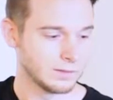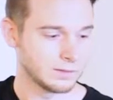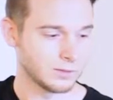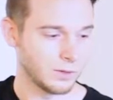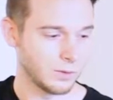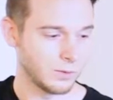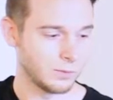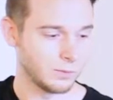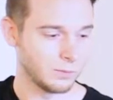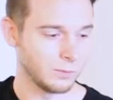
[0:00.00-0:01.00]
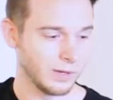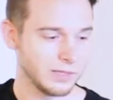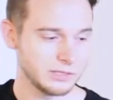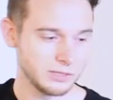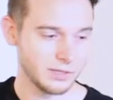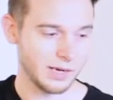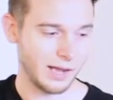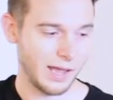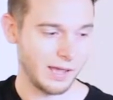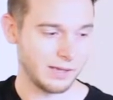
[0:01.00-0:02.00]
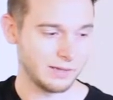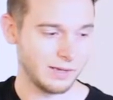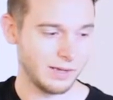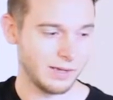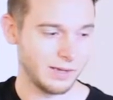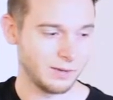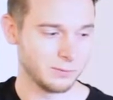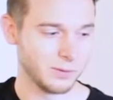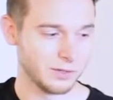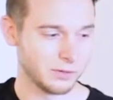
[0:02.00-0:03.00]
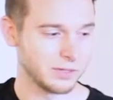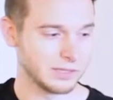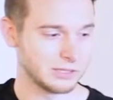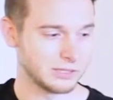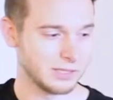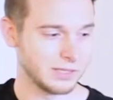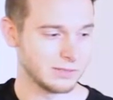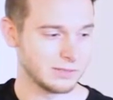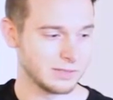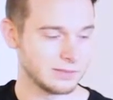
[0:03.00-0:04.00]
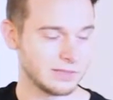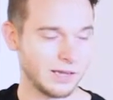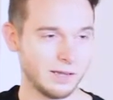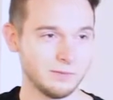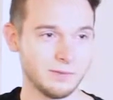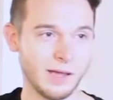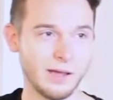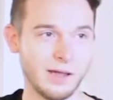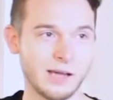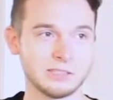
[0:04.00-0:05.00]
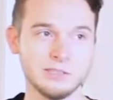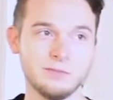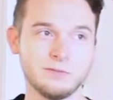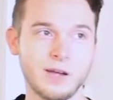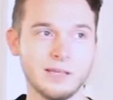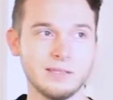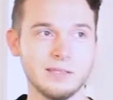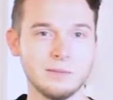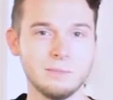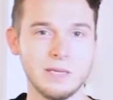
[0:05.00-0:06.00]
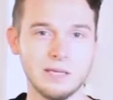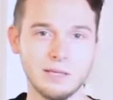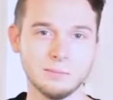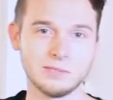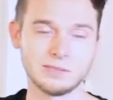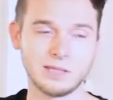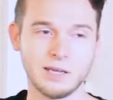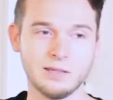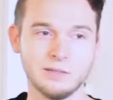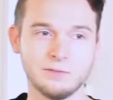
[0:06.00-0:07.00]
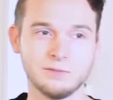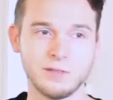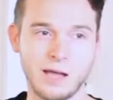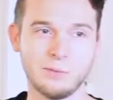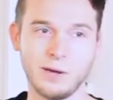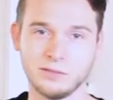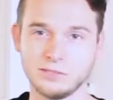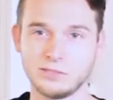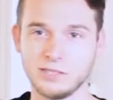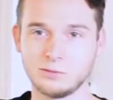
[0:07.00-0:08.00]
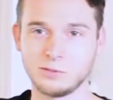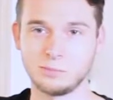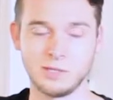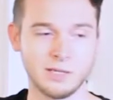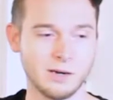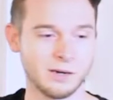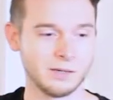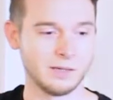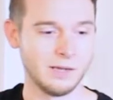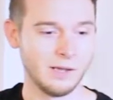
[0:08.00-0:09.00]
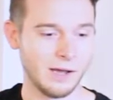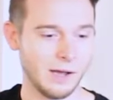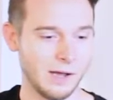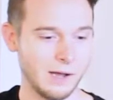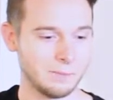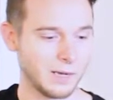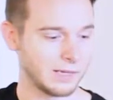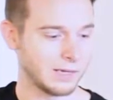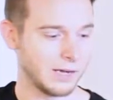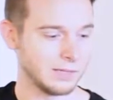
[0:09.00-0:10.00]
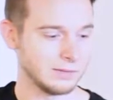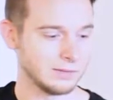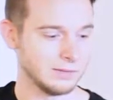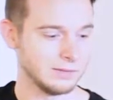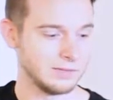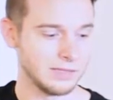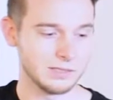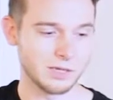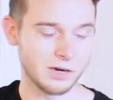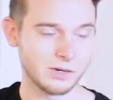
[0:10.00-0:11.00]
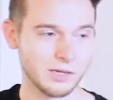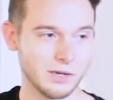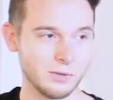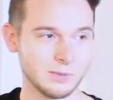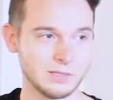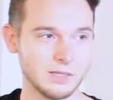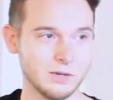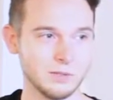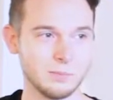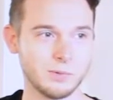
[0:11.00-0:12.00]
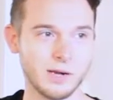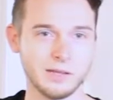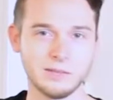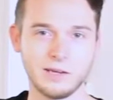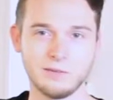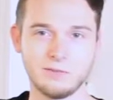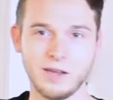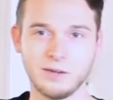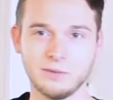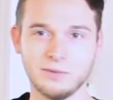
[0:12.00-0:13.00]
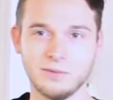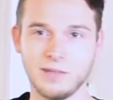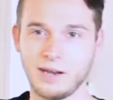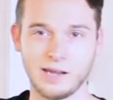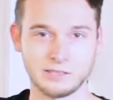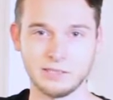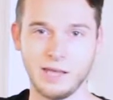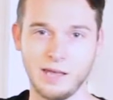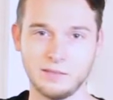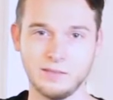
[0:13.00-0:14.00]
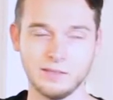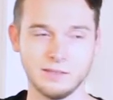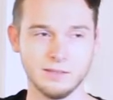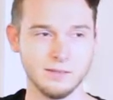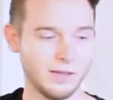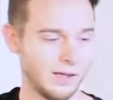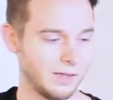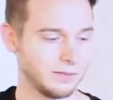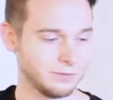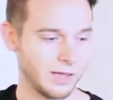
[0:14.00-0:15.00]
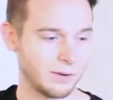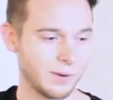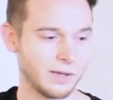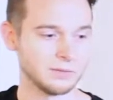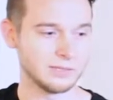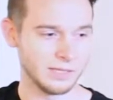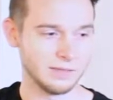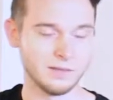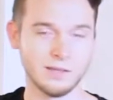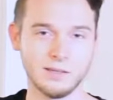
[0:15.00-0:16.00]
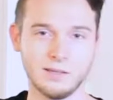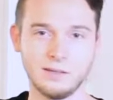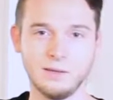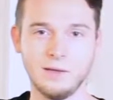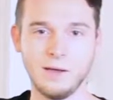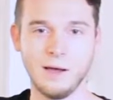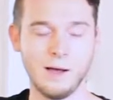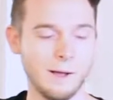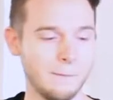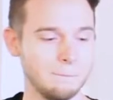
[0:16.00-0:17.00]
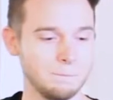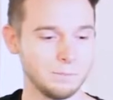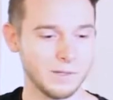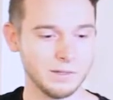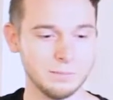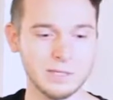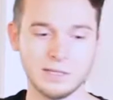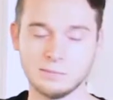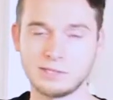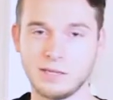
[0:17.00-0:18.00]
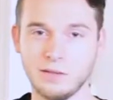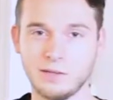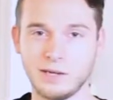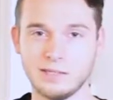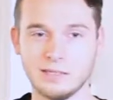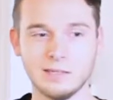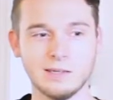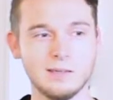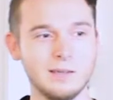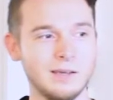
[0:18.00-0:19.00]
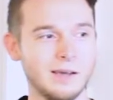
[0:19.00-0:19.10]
So one issue that I had when ordering strings is actually finding medium scale flat wound strings was pretty hard. I got Diodario was the only brand that I found that actually had the flat wounds in the medium scale that I needed.